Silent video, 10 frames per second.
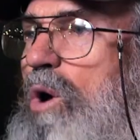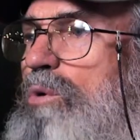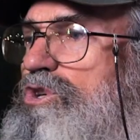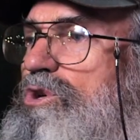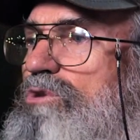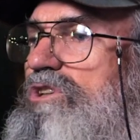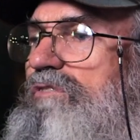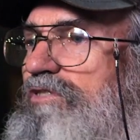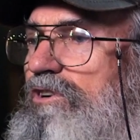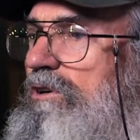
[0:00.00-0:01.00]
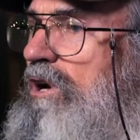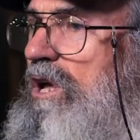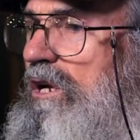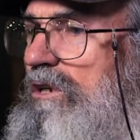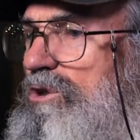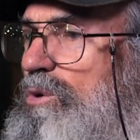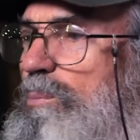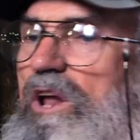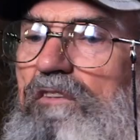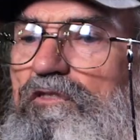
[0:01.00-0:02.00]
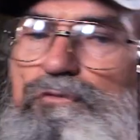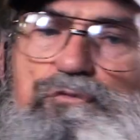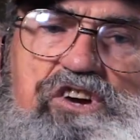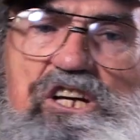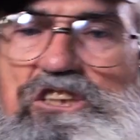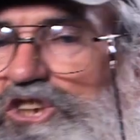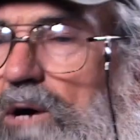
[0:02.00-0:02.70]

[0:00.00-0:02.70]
don't use it for to benefit